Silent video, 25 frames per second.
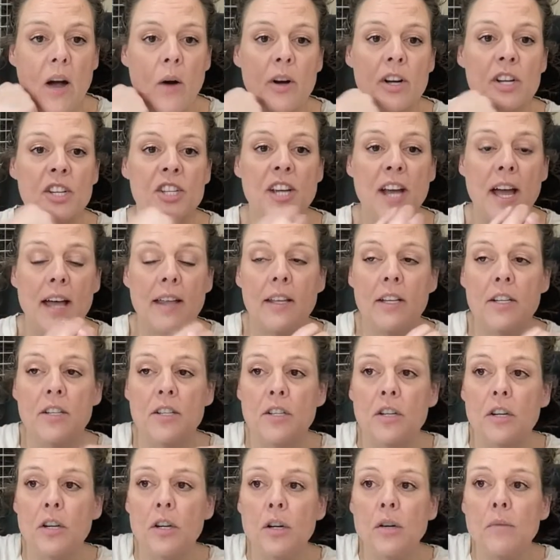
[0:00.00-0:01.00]
our
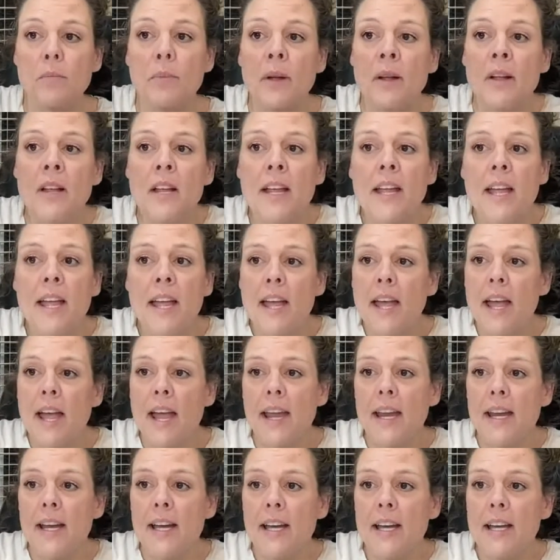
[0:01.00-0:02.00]
challenge group.
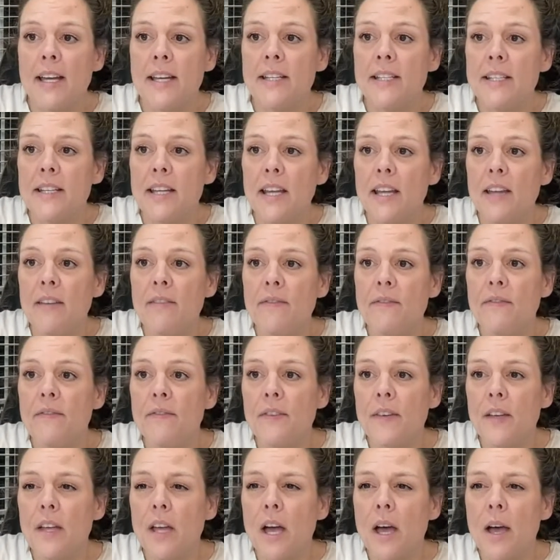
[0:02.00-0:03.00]
And
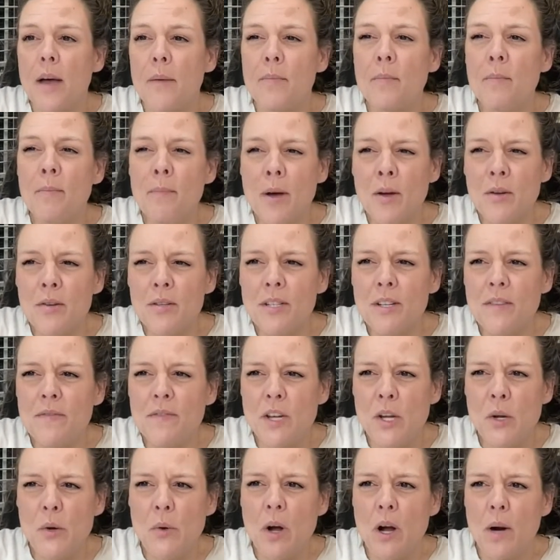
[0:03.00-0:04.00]
if uh, most of
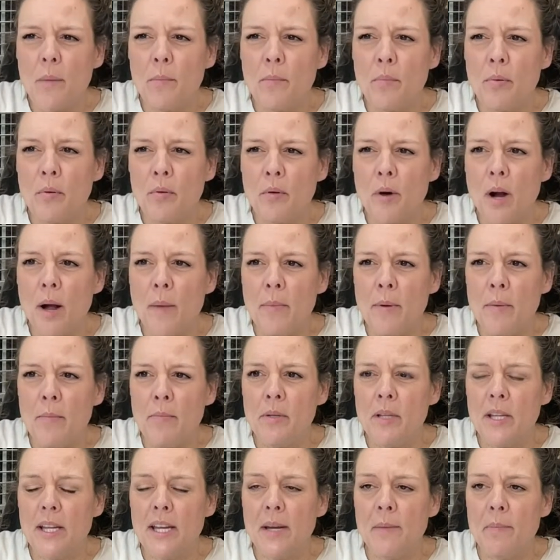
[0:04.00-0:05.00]
you are
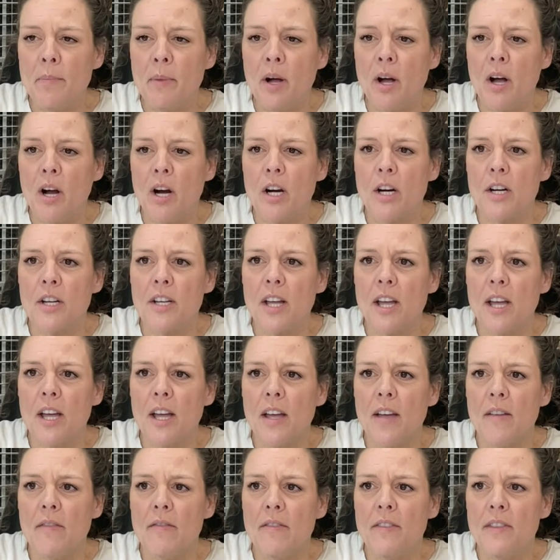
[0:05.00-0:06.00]
probably part
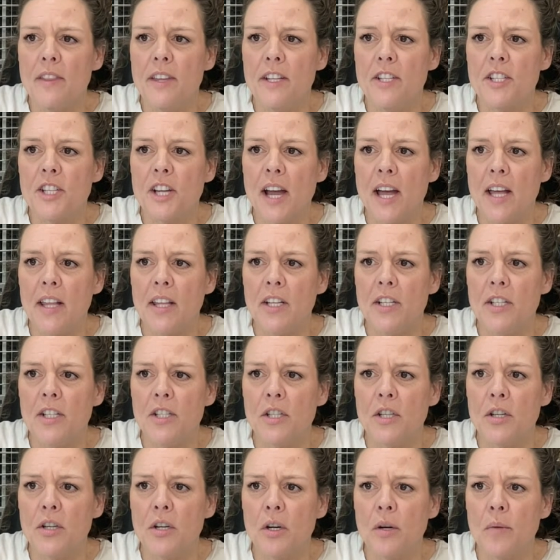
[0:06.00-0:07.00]
of the
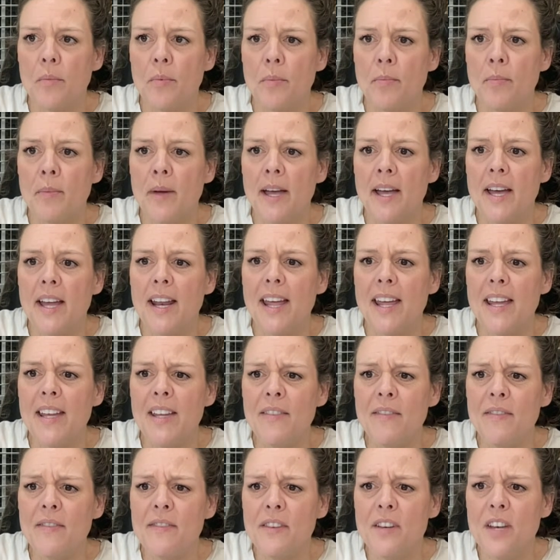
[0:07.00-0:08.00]
challenge group, but if